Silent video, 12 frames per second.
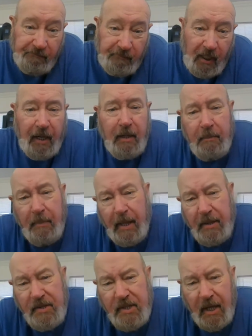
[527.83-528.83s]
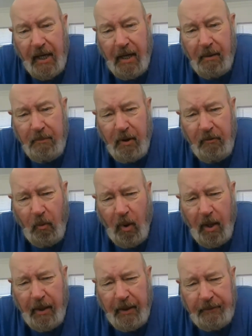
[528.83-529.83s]
A lot of them had to sell out and move
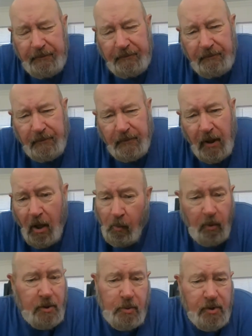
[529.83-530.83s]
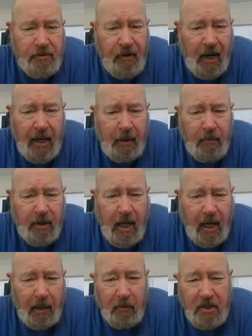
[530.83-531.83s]
away, which was fine with the
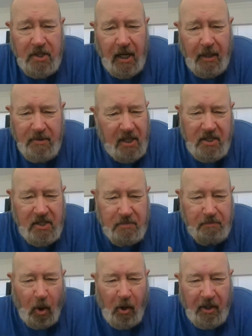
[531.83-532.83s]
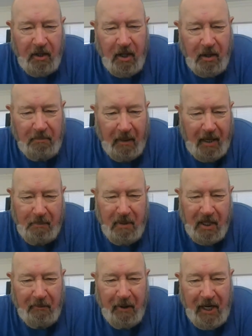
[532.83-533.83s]
Hollywood types. They just bought it up and had a
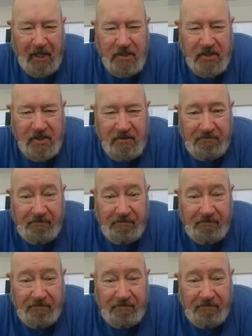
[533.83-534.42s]
bigger ranch.